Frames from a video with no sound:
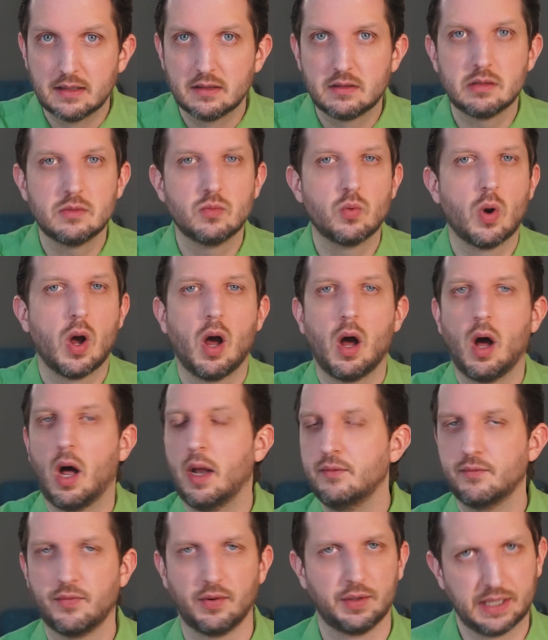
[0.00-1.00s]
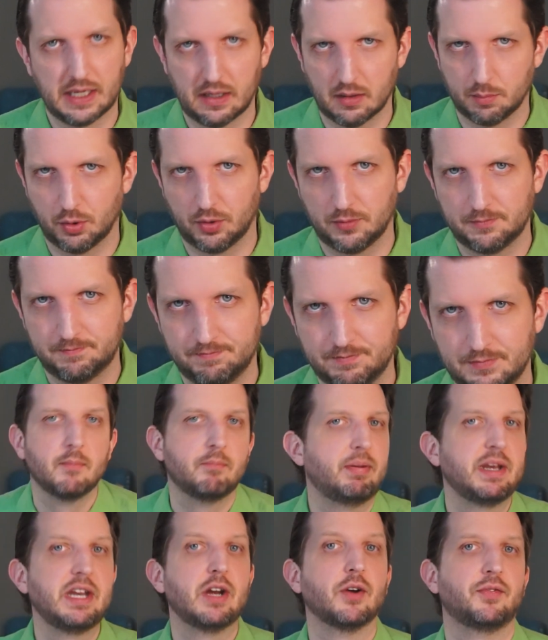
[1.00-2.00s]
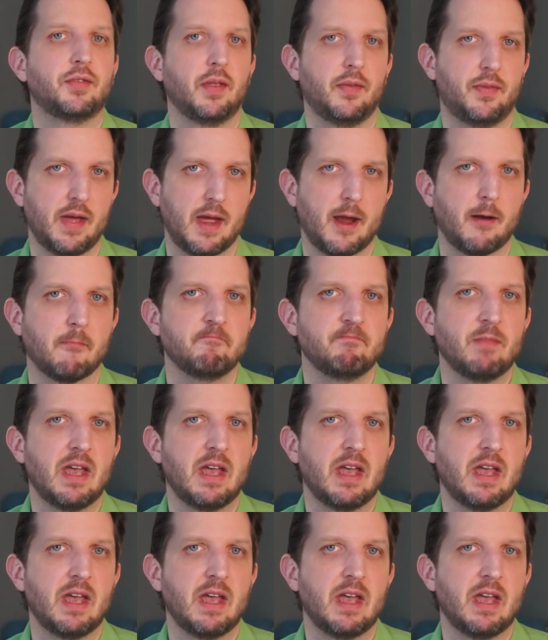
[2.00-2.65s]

to unforgettable. But here's the thing,